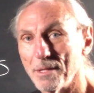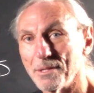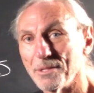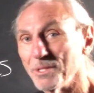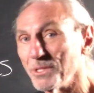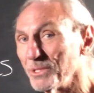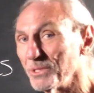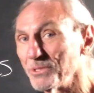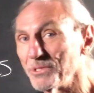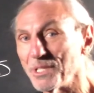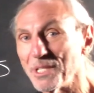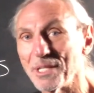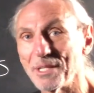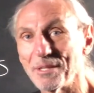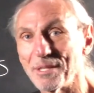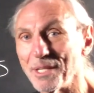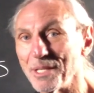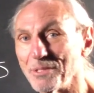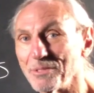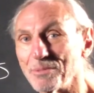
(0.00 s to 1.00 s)
You can see
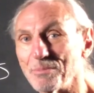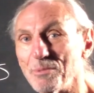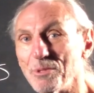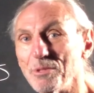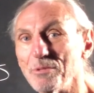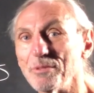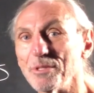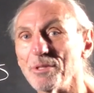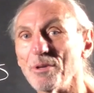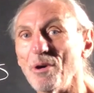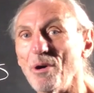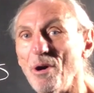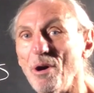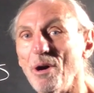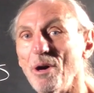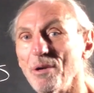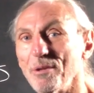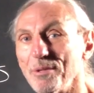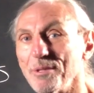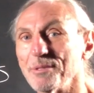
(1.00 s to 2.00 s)
things moving
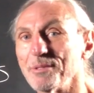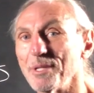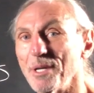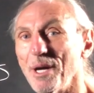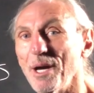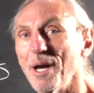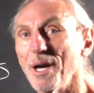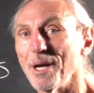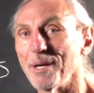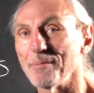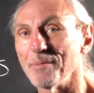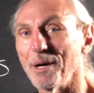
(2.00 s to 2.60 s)
all the time,